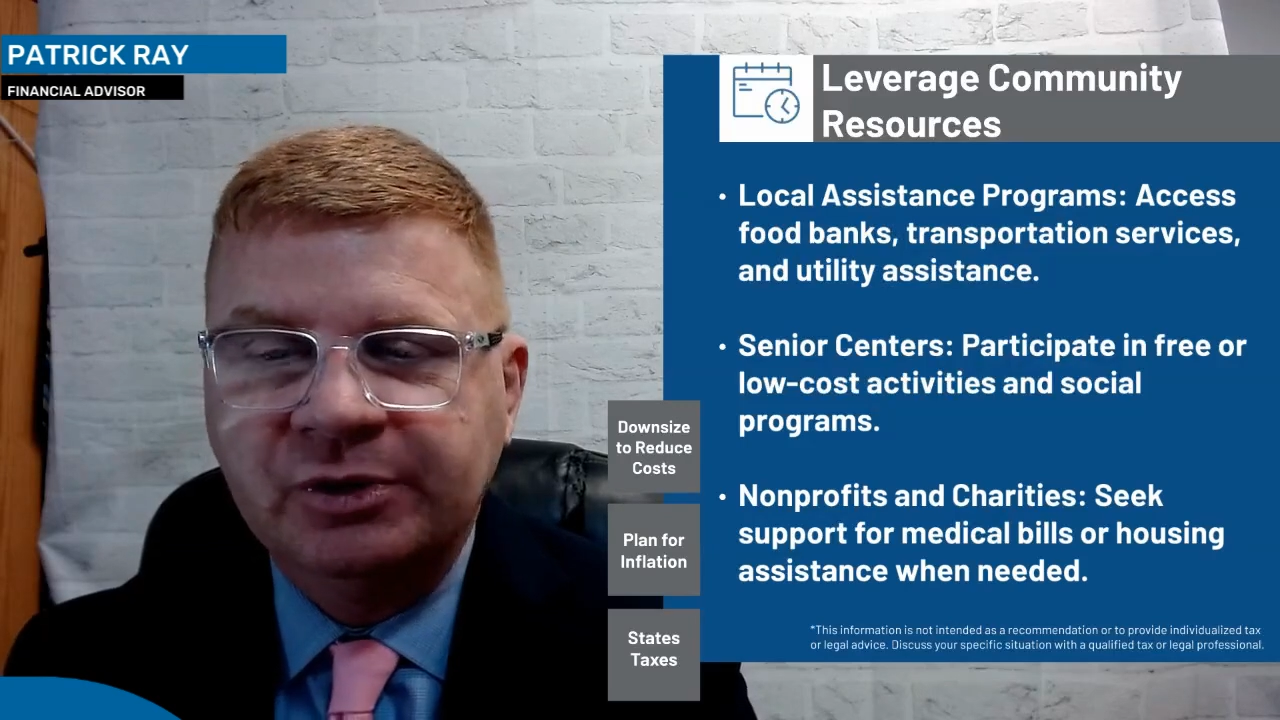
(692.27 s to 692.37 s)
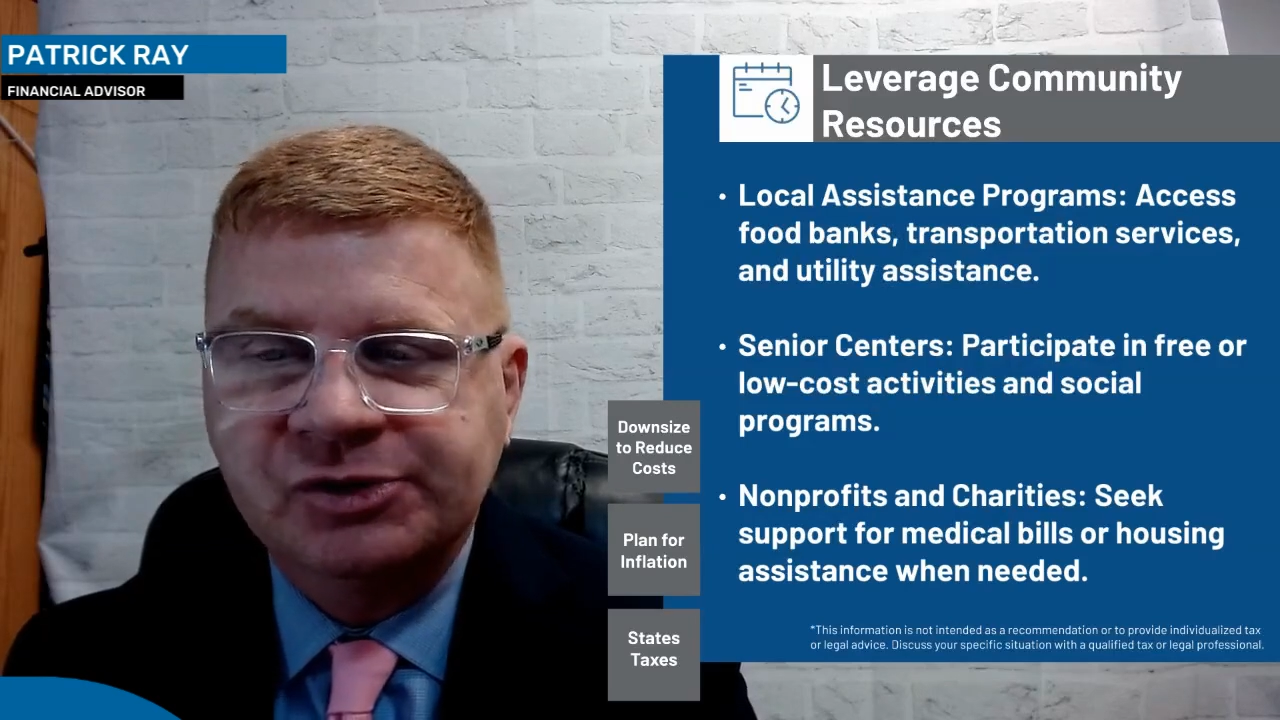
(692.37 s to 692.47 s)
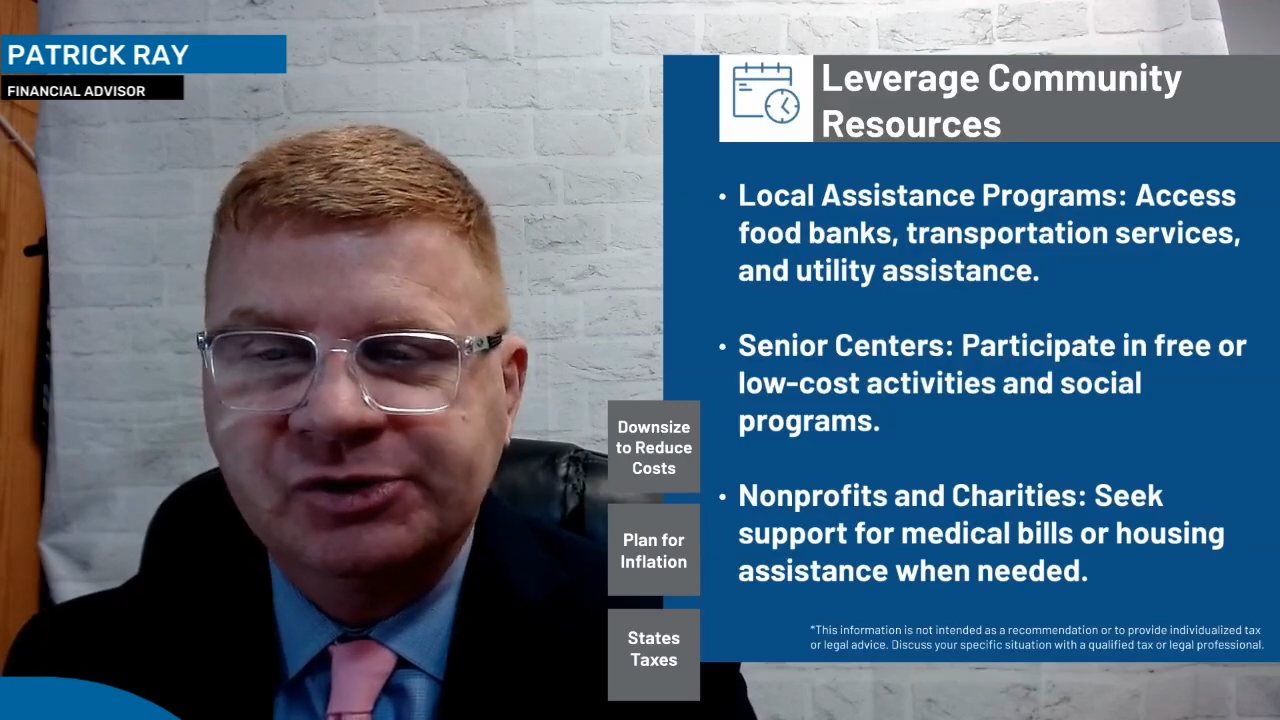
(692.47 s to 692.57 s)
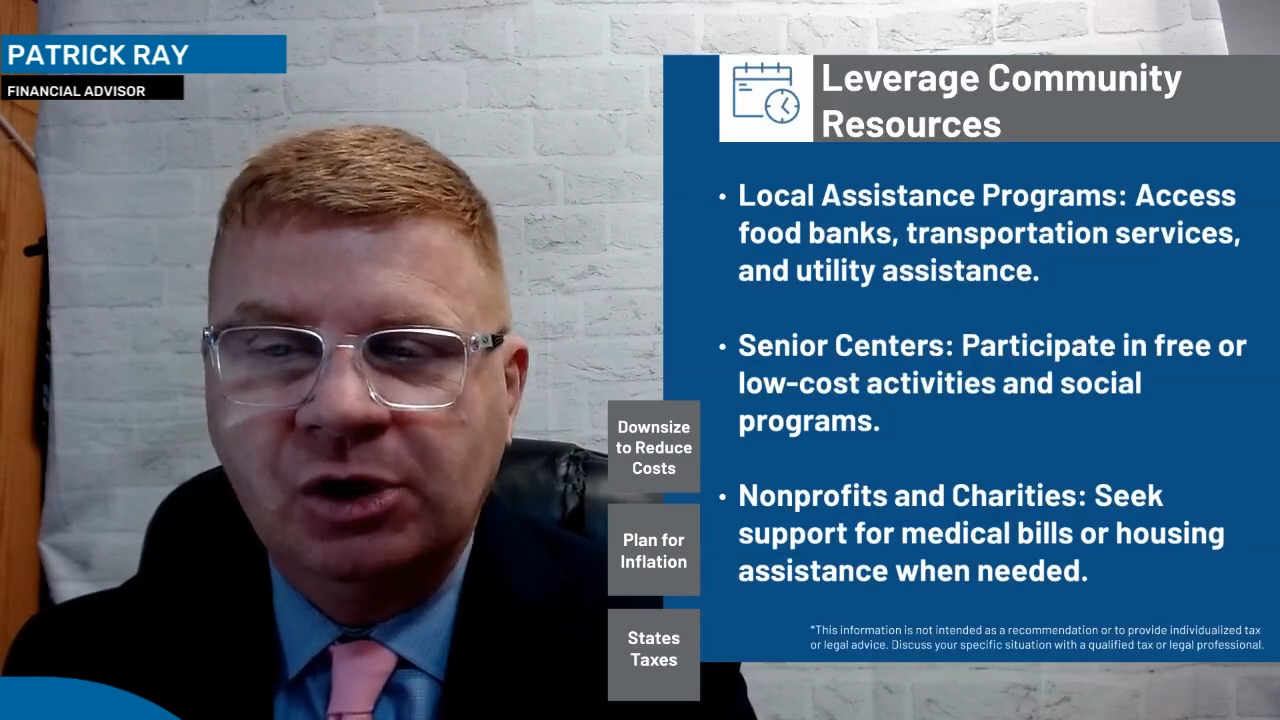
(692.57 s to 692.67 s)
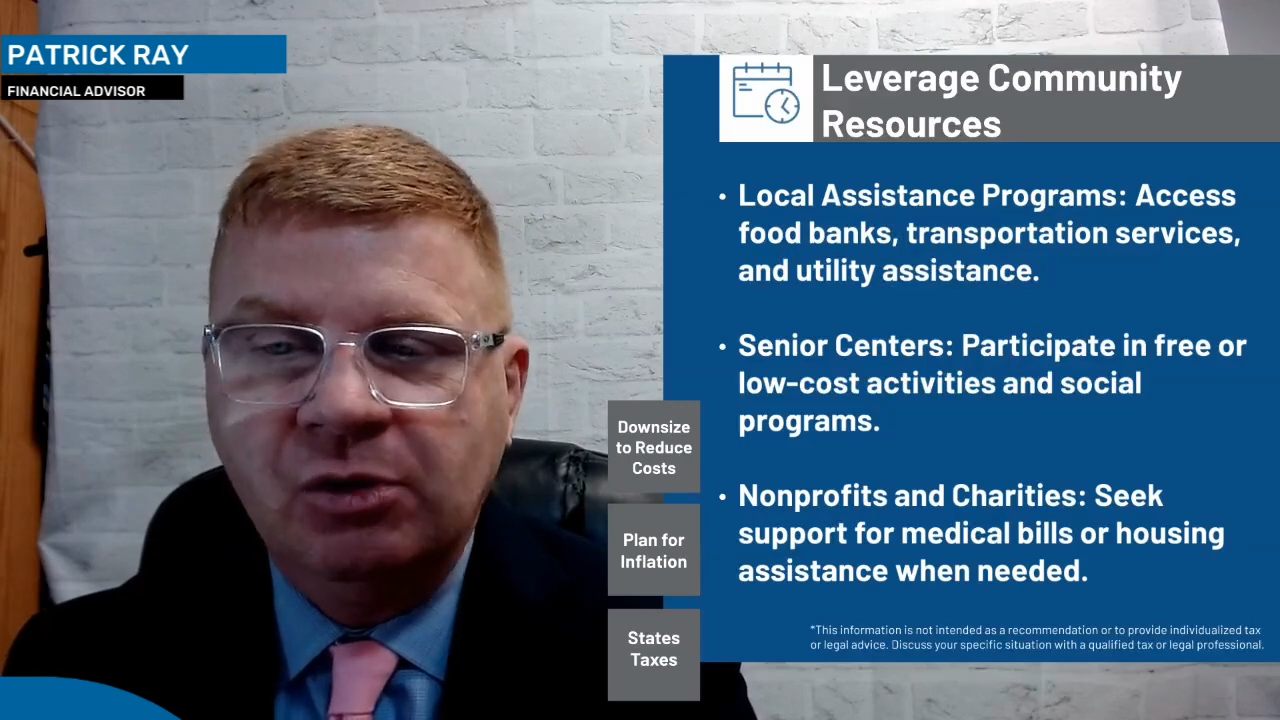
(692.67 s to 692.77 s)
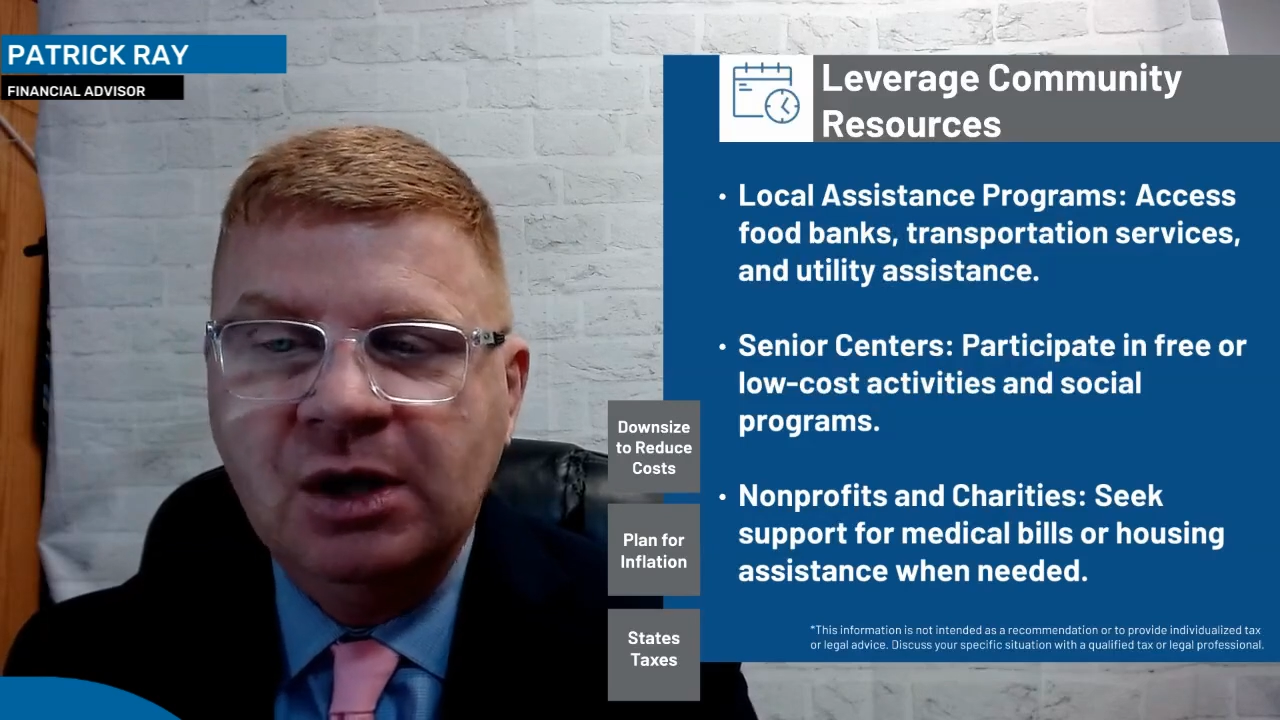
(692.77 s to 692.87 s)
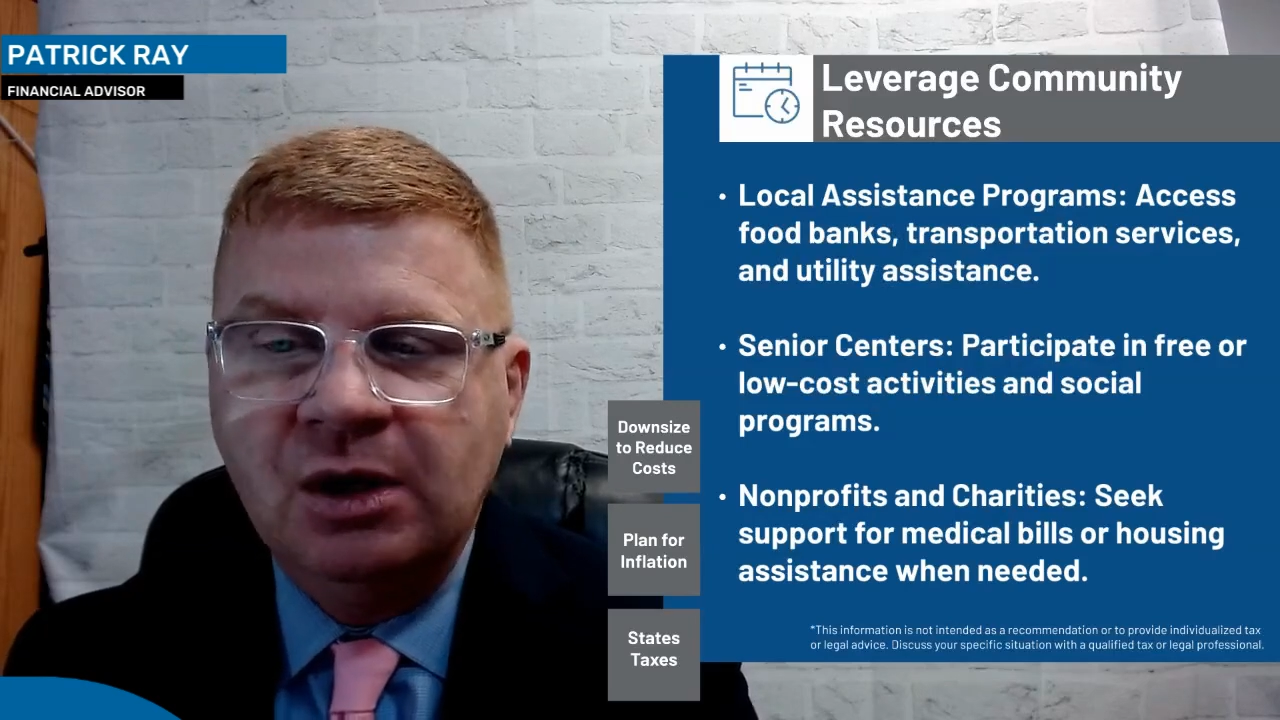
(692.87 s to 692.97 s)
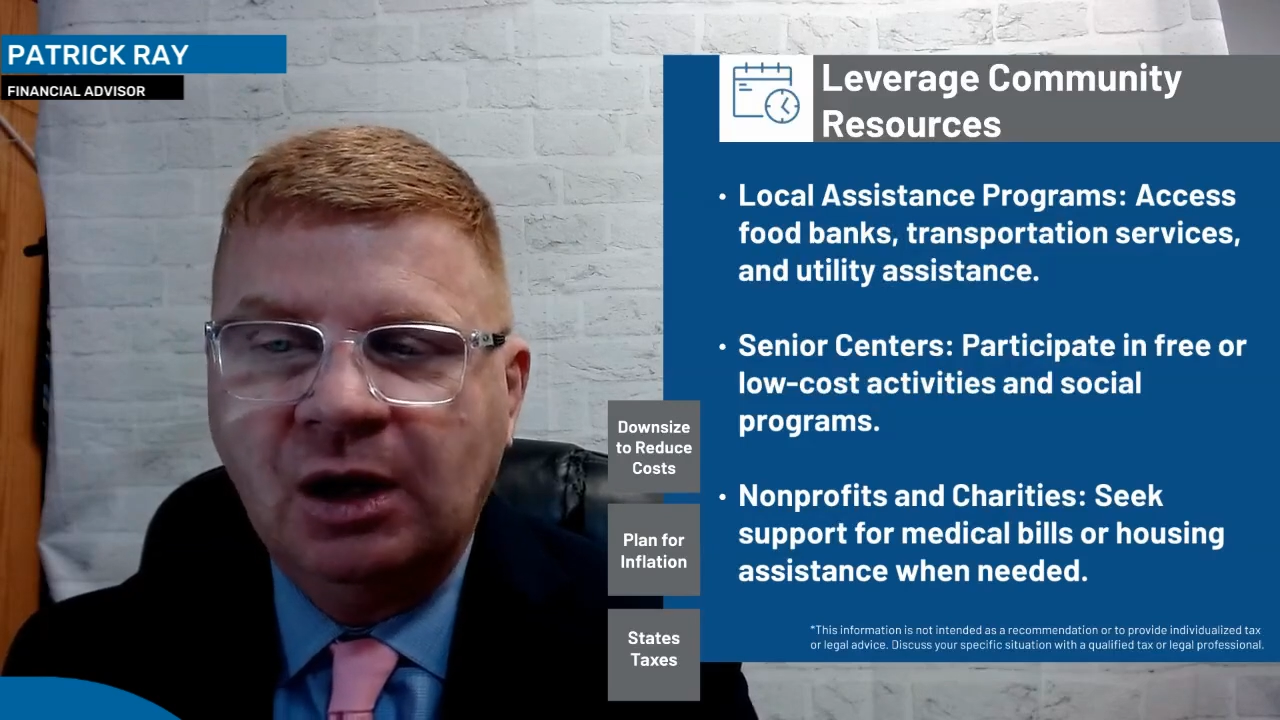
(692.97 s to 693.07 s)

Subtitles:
And so